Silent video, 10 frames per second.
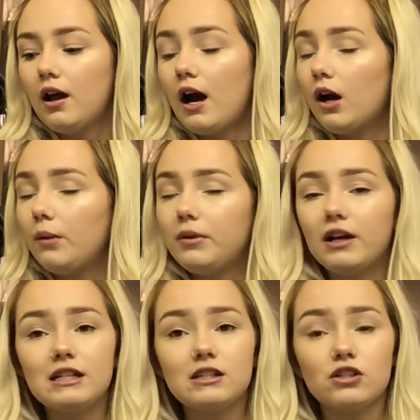I hope
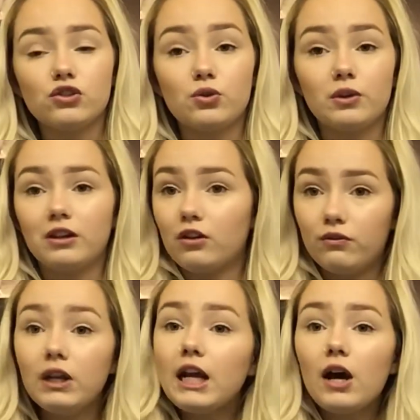you guys enjoyed this
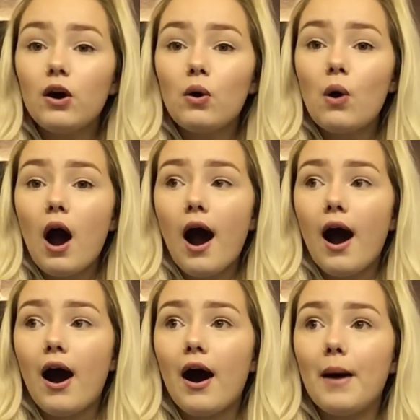video.
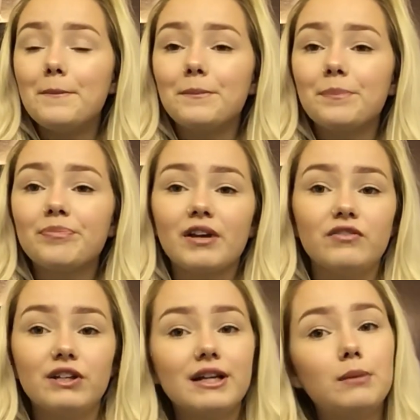If
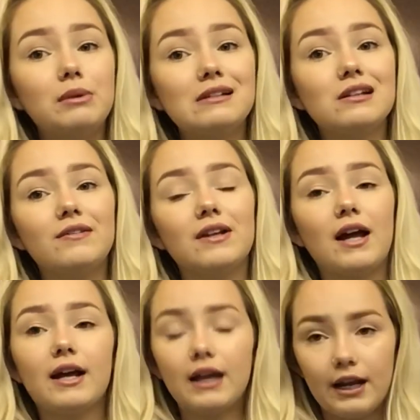you did, please leave a
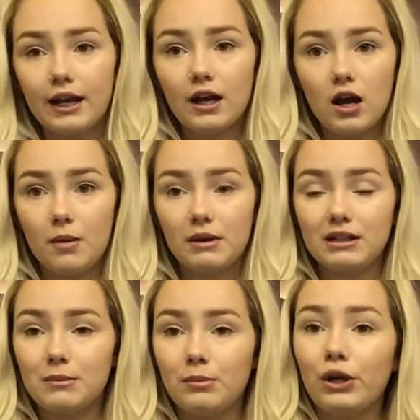like and a
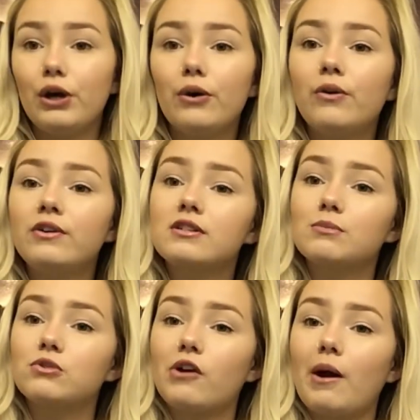comment below.
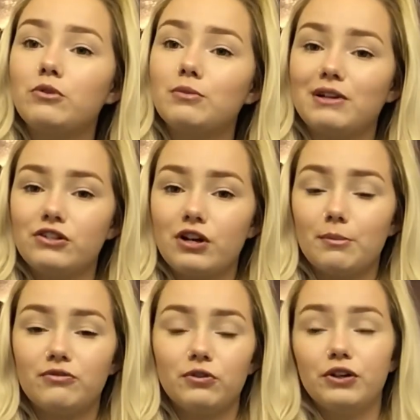Subscribe to my channel
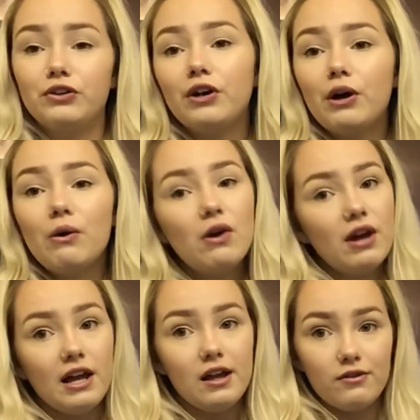before you go
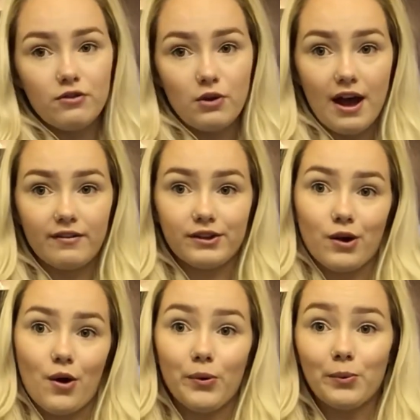if you haven't
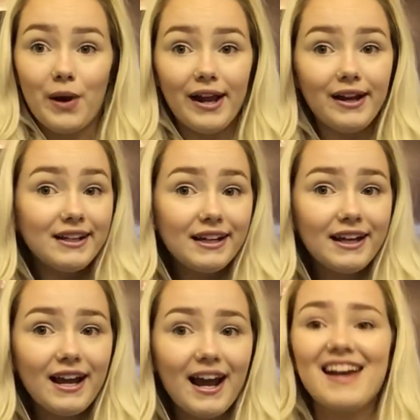
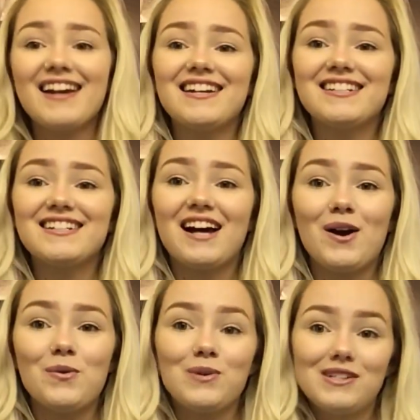already, and
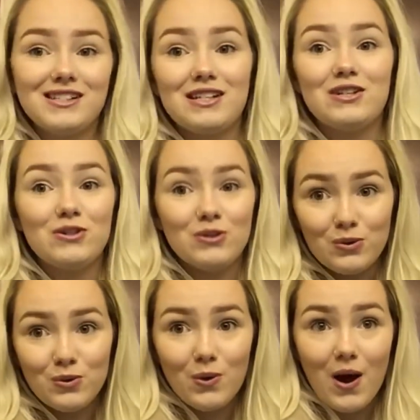I will see
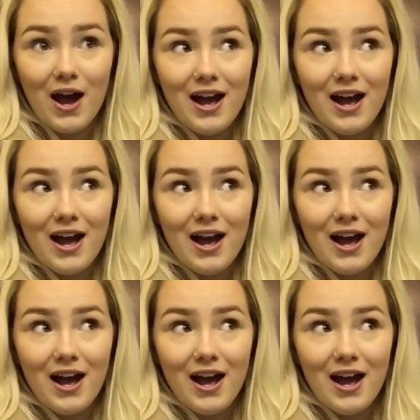you